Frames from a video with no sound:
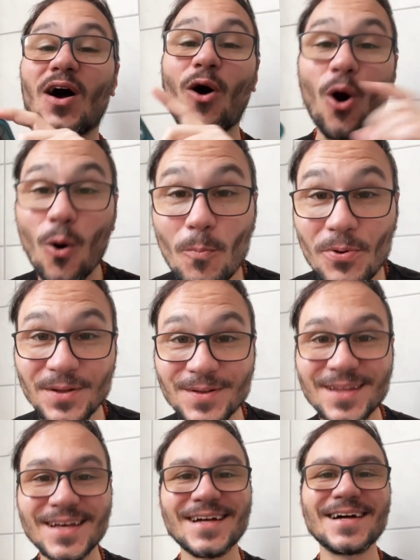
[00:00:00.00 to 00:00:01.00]
open
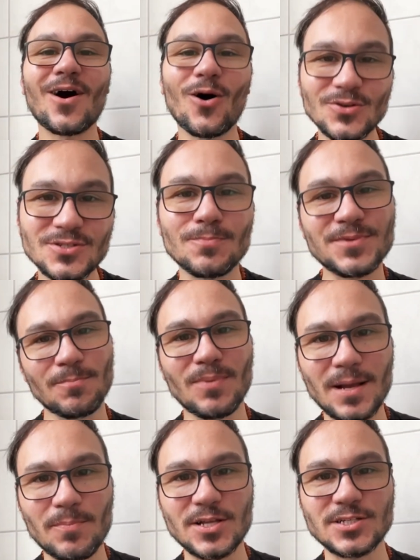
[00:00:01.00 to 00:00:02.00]
also the
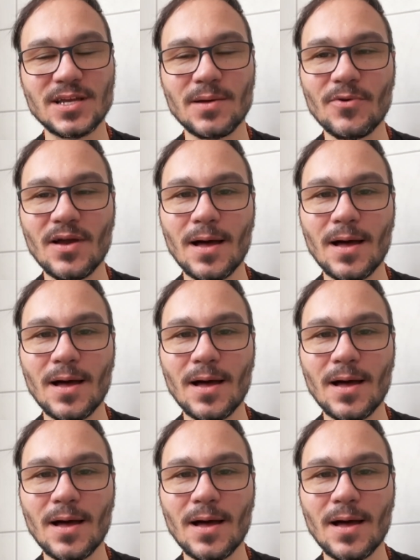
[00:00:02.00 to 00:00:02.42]
Blackmagic camera